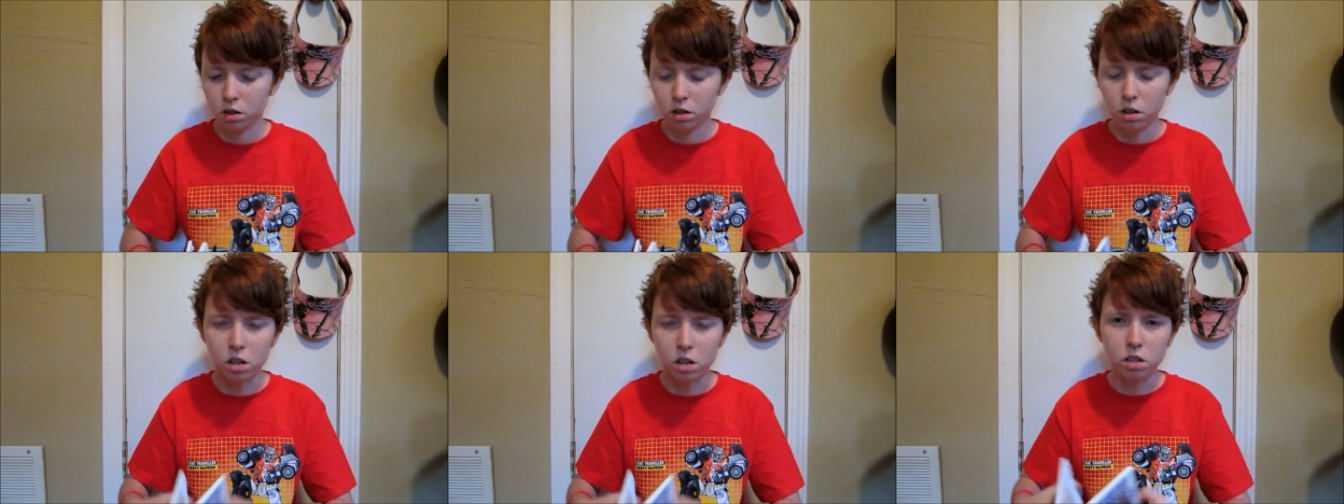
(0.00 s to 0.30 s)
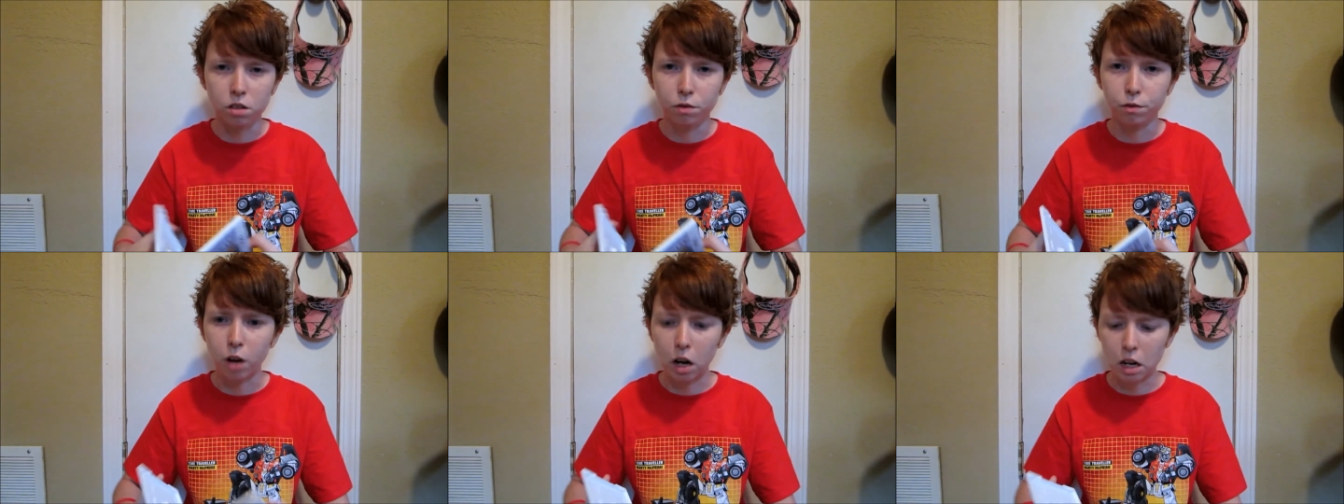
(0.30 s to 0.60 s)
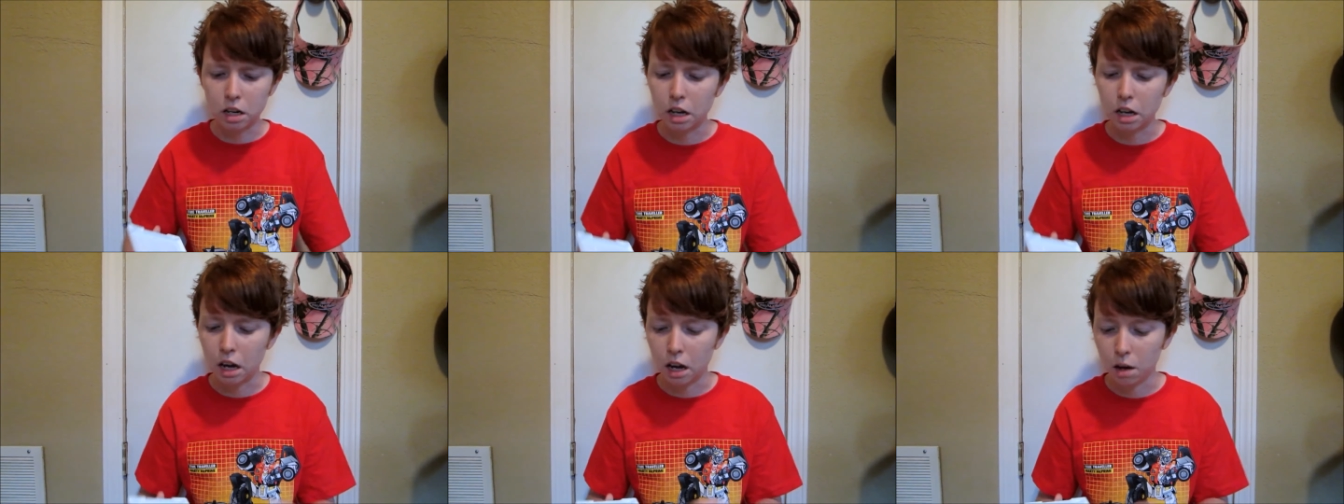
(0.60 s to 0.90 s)
it's a
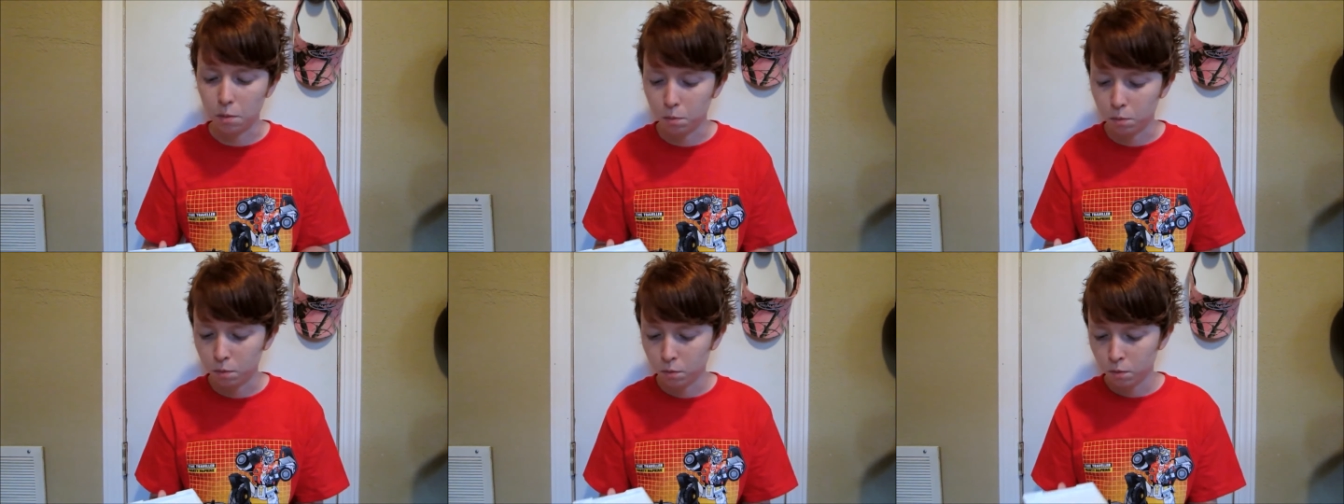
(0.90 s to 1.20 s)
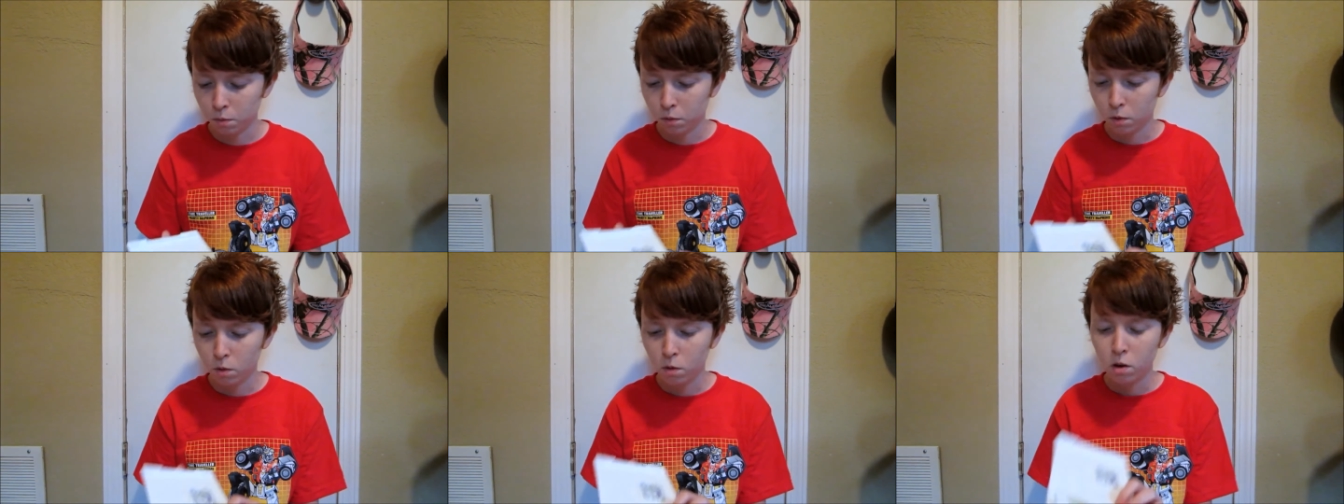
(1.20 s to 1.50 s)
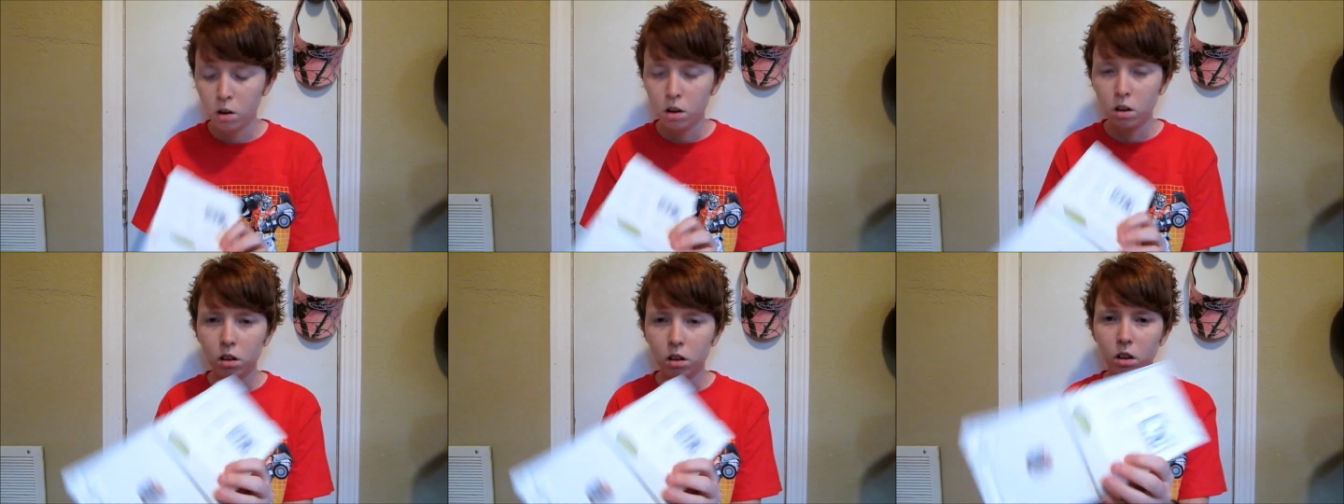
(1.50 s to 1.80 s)
fun game.
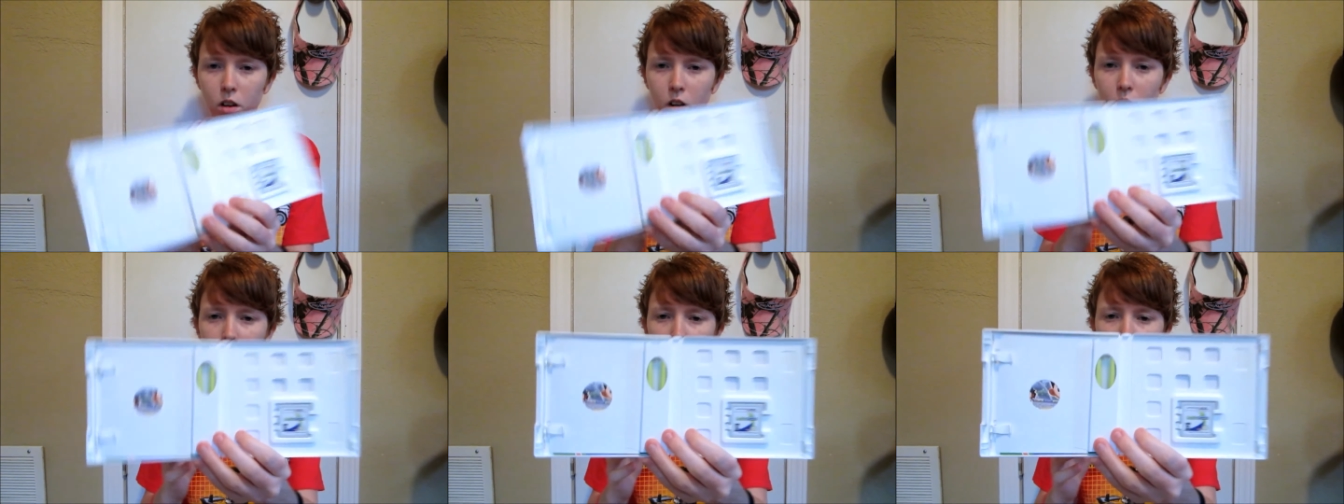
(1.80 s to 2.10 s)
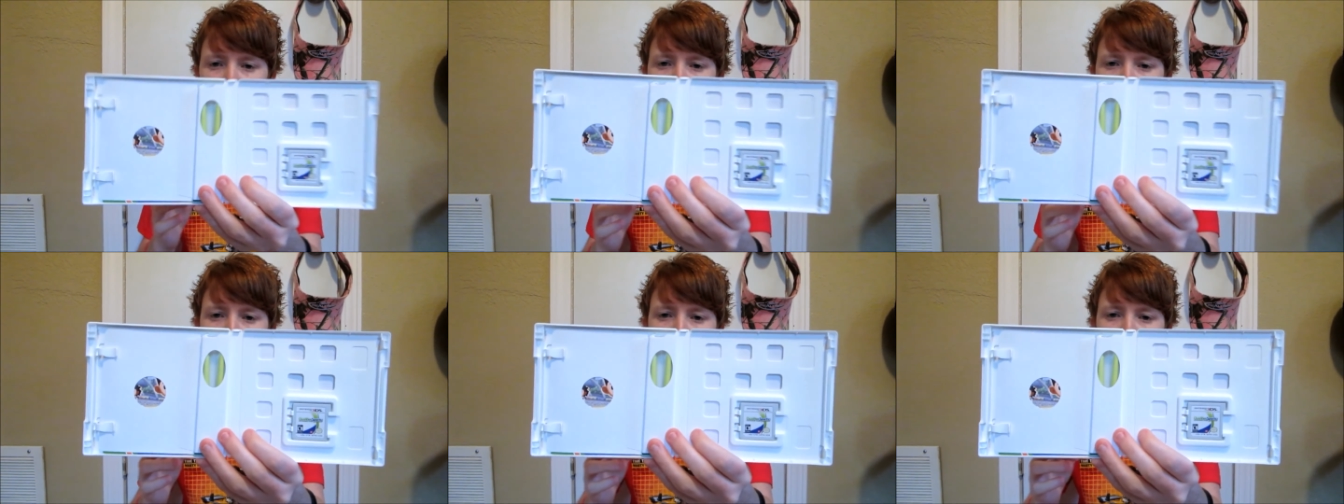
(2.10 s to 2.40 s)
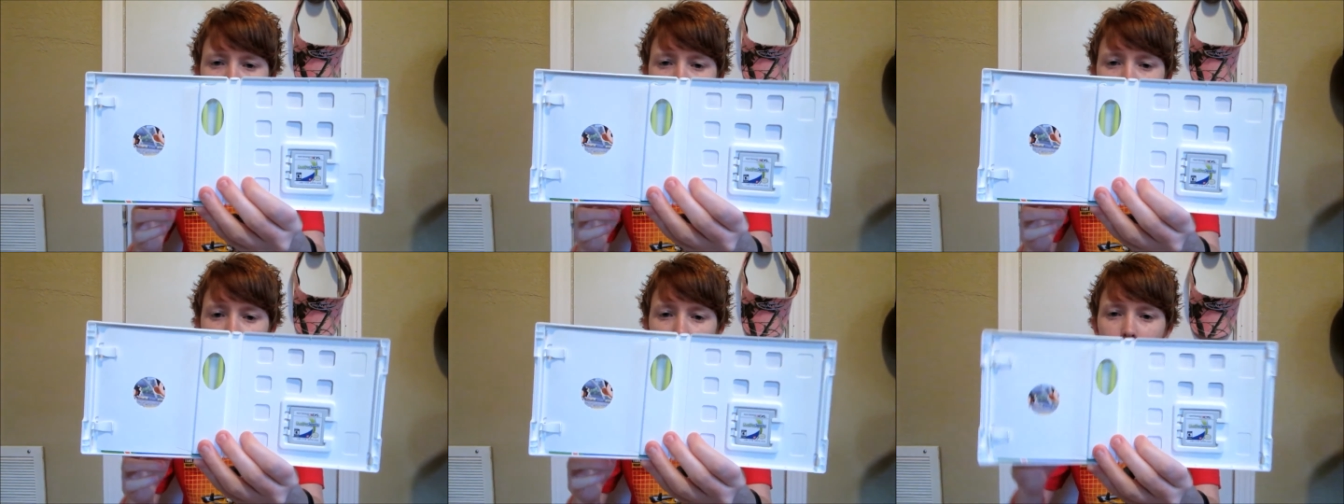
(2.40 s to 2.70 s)

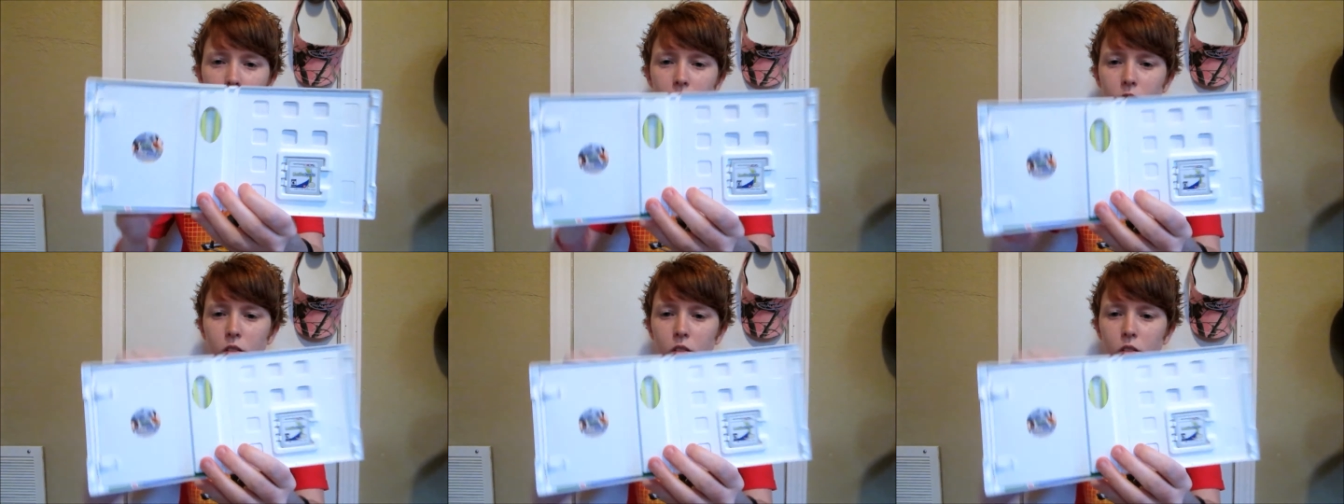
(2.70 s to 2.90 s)
Complete.